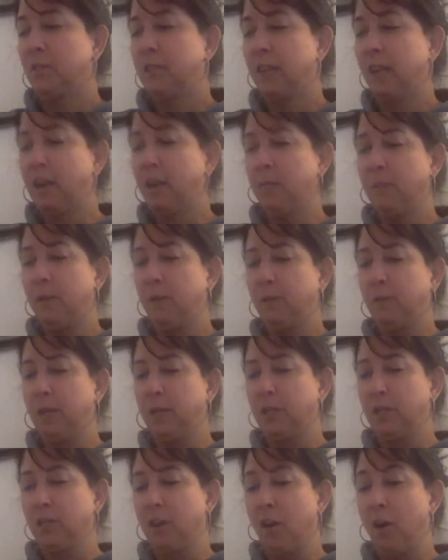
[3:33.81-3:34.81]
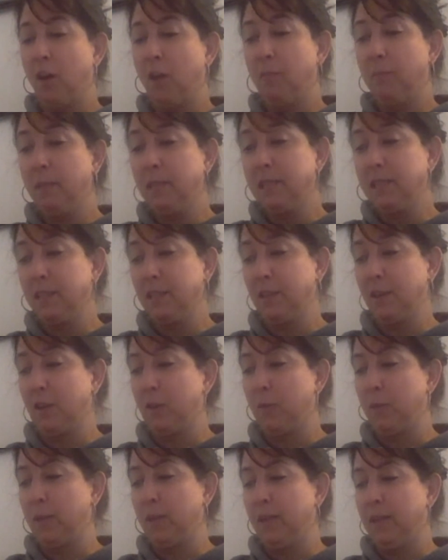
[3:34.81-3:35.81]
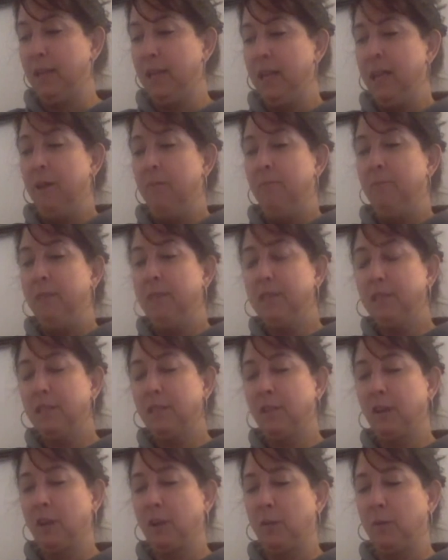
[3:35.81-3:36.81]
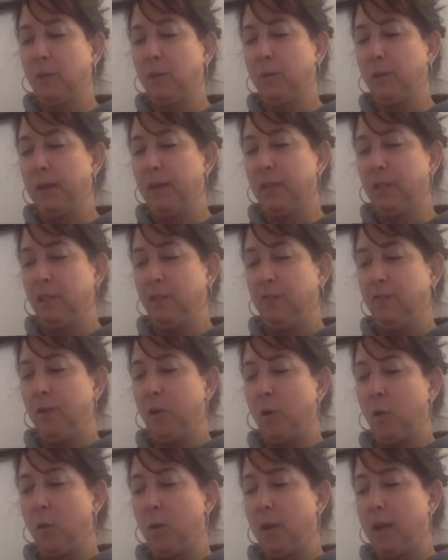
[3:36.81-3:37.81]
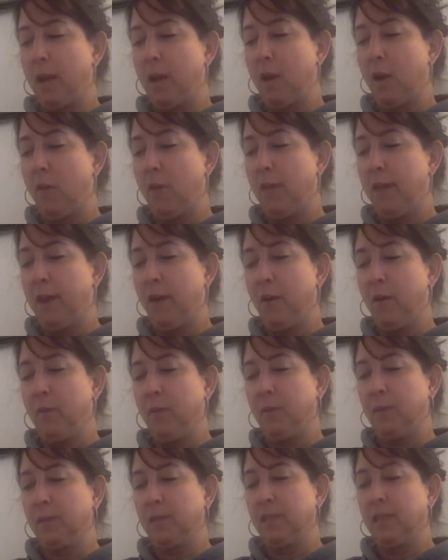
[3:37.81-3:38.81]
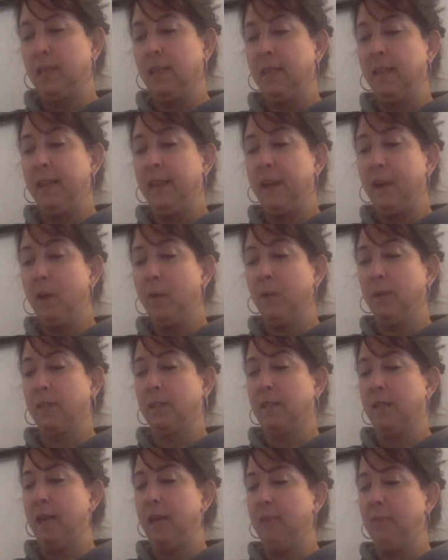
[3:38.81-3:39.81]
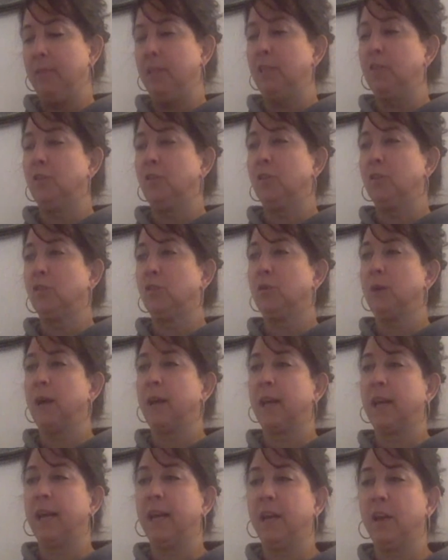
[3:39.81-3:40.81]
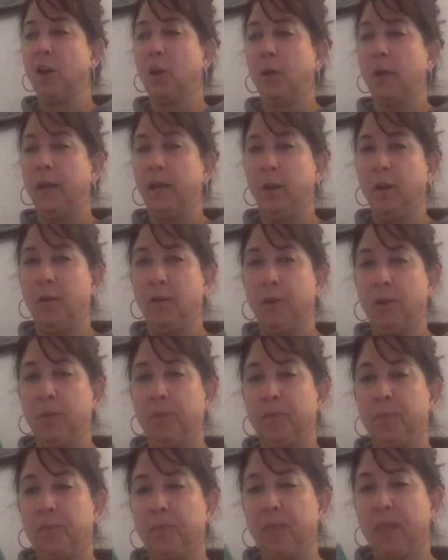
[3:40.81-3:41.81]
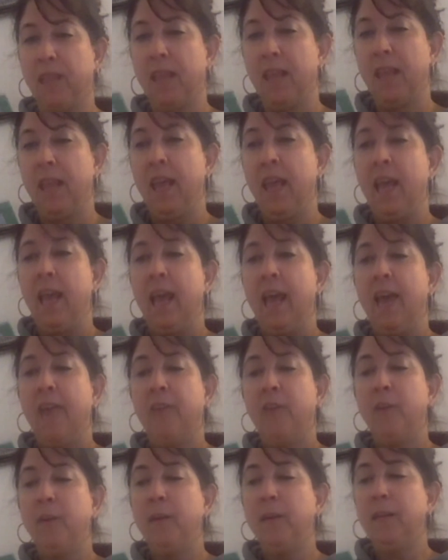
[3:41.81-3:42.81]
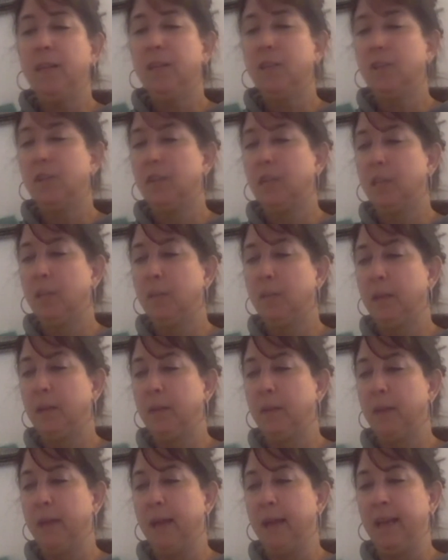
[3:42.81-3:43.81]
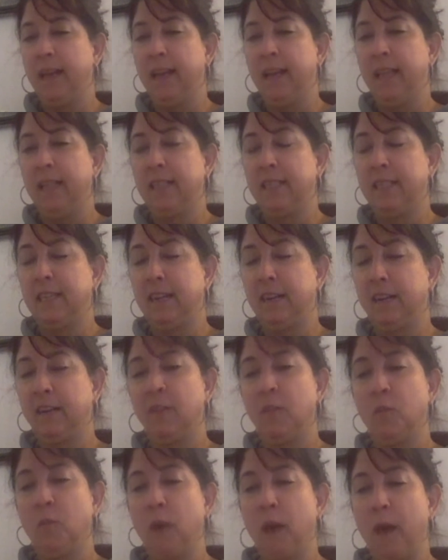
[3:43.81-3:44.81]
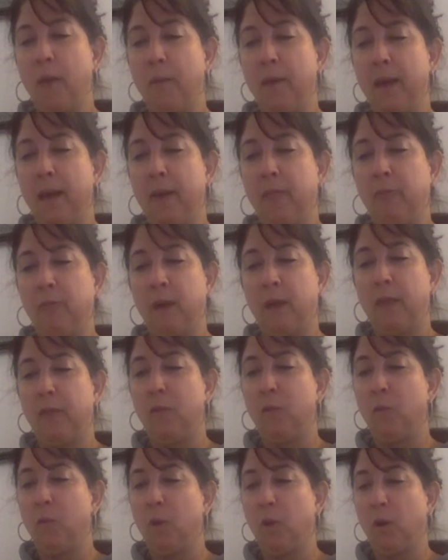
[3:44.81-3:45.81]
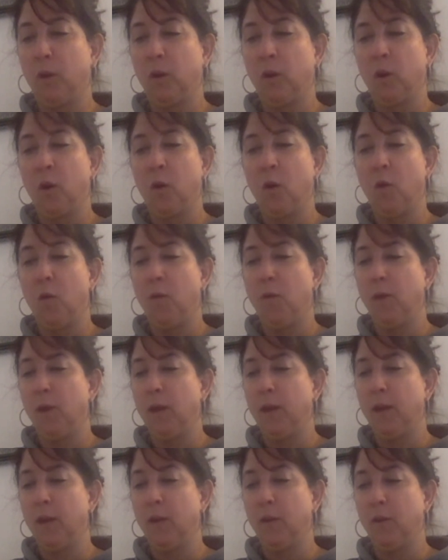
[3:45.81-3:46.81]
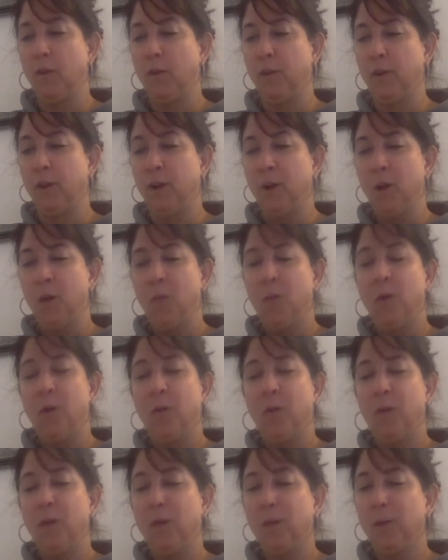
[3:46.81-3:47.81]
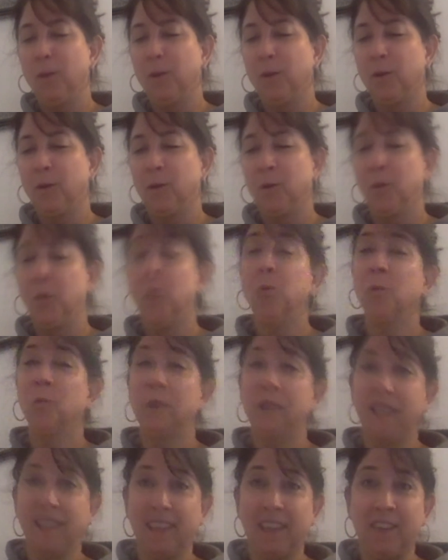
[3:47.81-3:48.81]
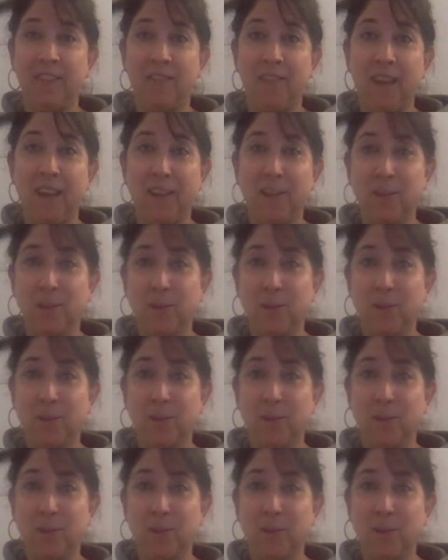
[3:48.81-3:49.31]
Zuckerman rushed and called Mrs. Zuckerman. Mrs. Zuckerman ran to the phone and called the Arables. The Arables climbed into their truck and hurried over. Everybody stood at the pig pen and stared at the web and read the word over and over, while Wilbur, who really felt